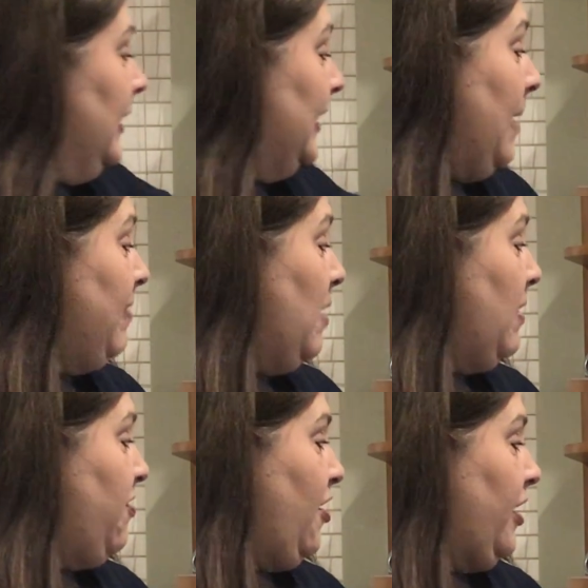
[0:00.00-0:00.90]
Same thing
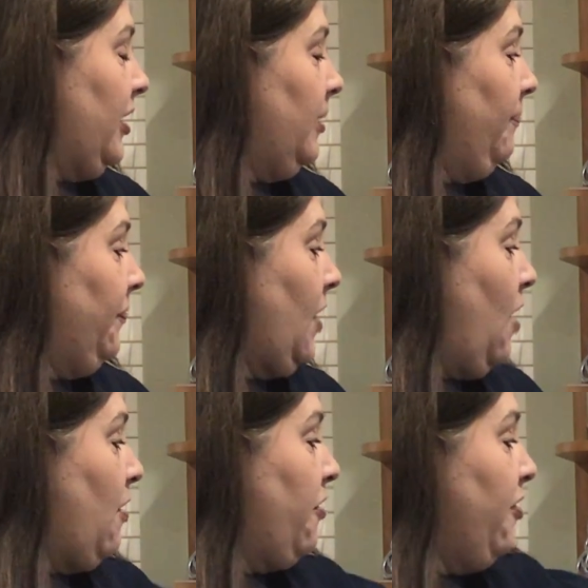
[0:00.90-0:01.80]
with thirds,
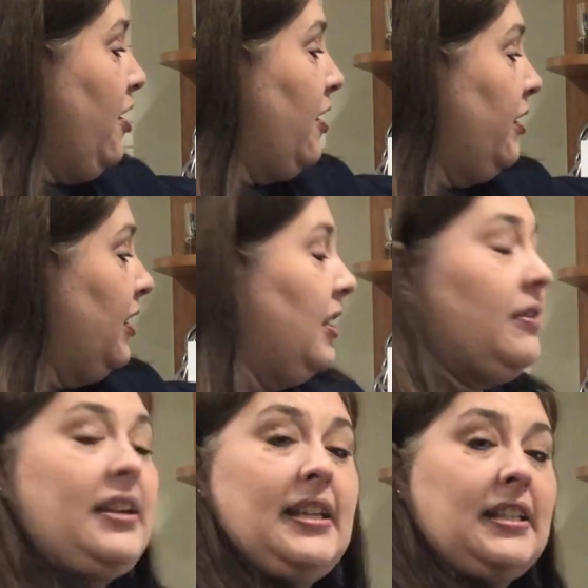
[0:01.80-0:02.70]
although thirds
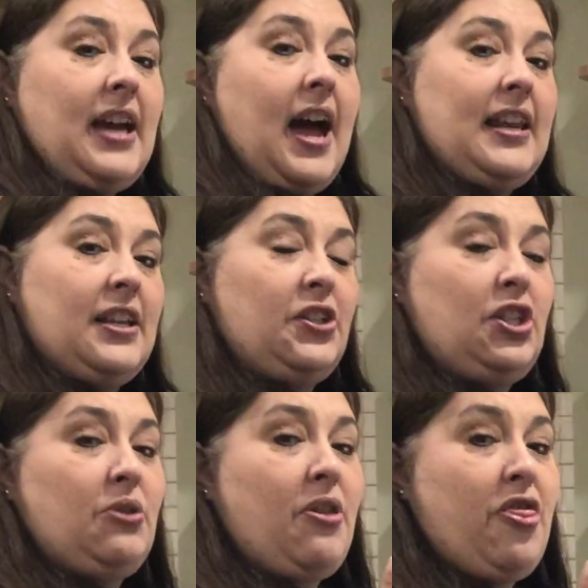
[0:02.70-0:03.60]
is cut
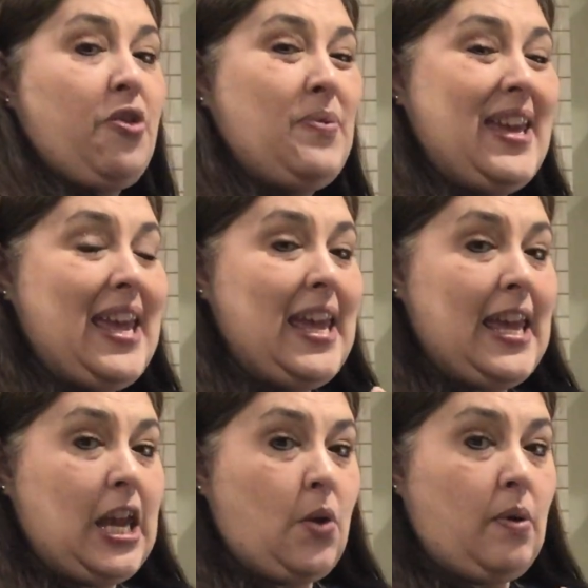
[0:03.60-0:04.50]
into 3
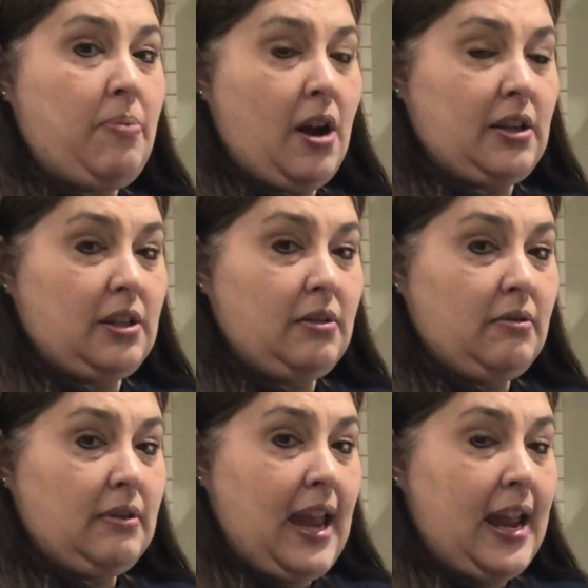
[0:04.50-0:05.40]
equal parts,
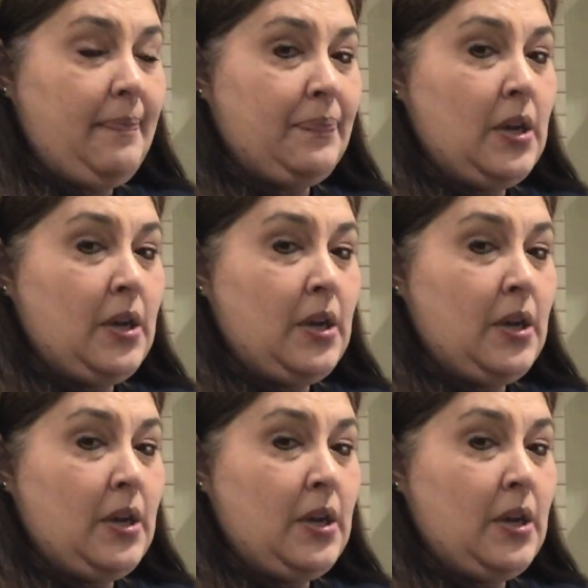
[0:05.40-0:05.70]
okay?